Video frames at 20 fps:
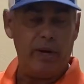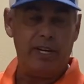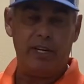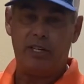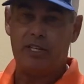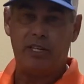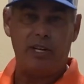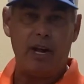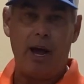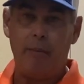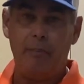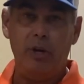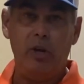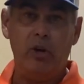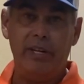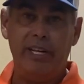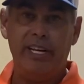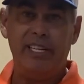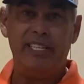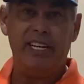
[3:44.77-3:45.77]
stop
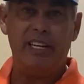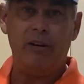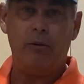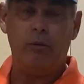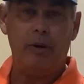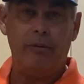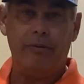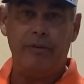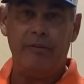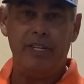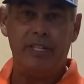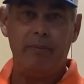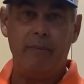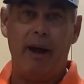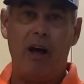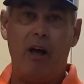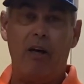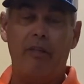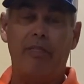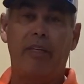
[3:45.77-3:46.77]
doing this in the roof of his
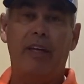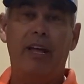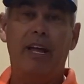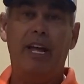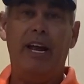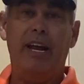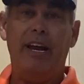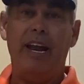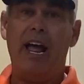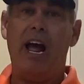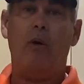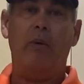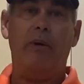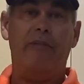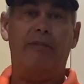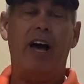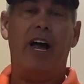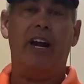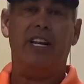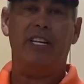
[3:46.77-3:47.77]
mouth. Now we've
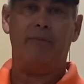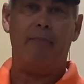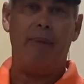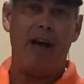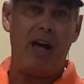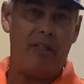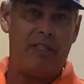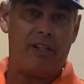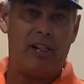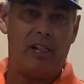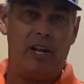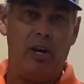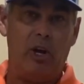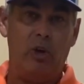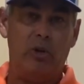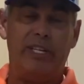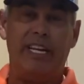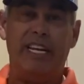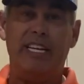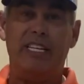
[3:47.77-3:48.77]
got his mouth
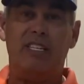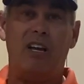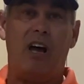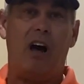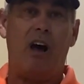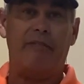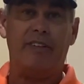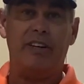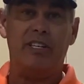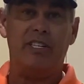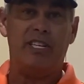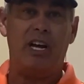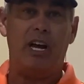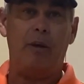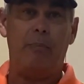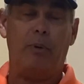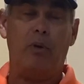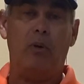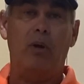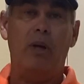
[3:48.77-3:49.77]
closed. He's soft and
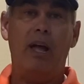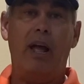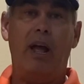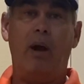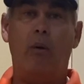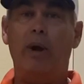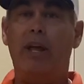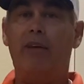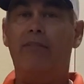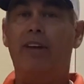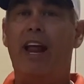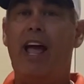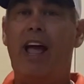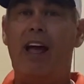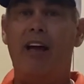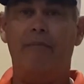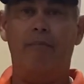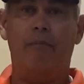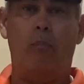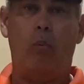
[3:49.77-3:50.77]
supple. We even
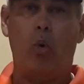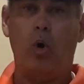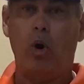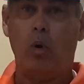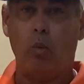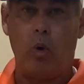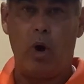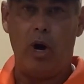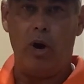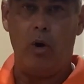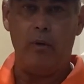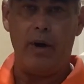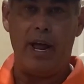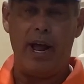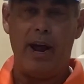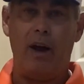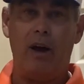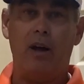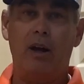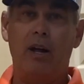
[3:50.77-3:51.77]
have more whoa
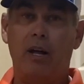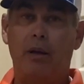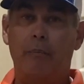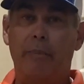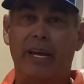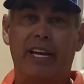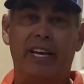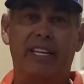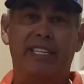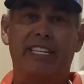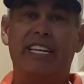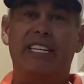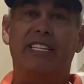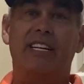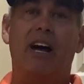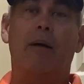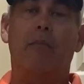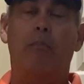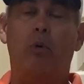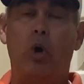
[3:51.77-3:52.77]
now because he's
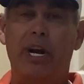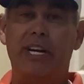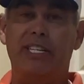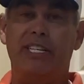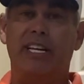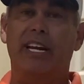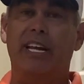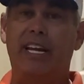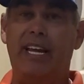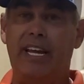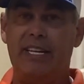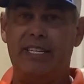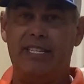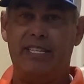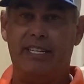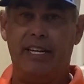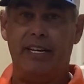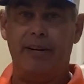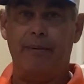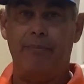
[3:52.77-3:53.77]
not bracing
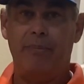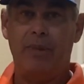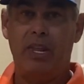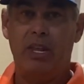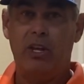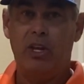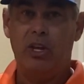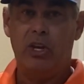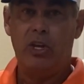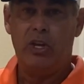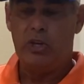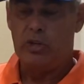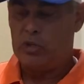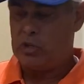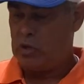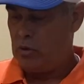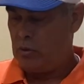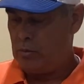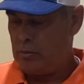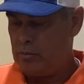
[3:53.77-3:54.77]
against it.
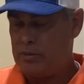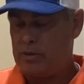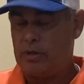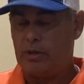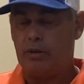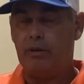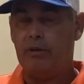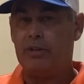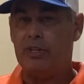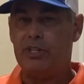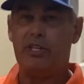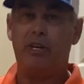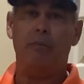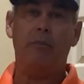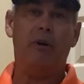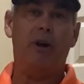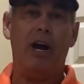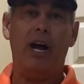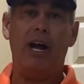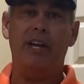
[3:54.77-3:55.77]
So to
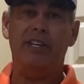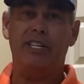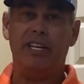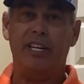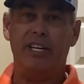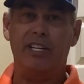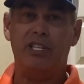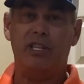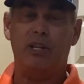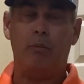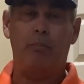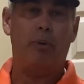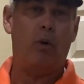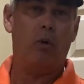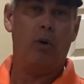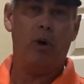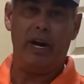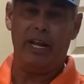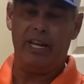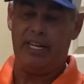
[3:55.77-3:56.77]
summarize this, the
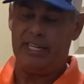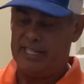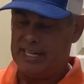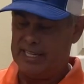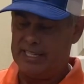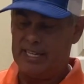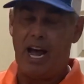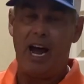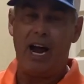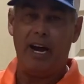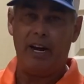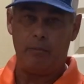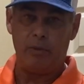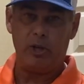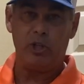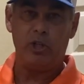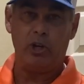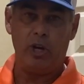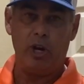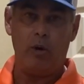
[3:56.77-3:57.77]
port is designed. I'm going
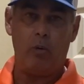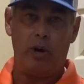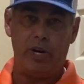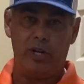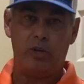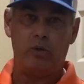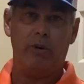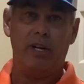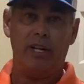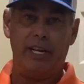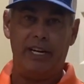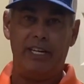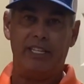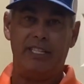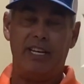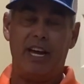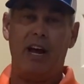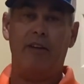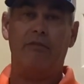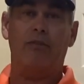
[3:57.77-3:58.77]
to show you what it's really
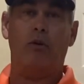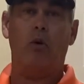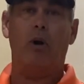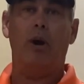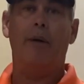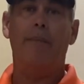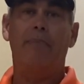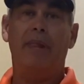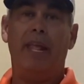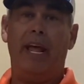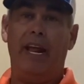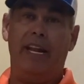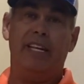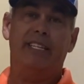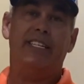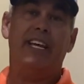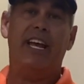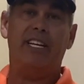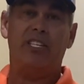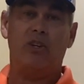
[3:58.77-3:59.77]
designed for, and it
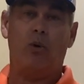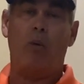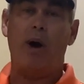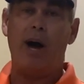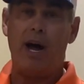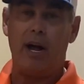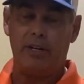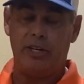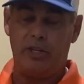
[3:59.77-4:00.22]
takes a while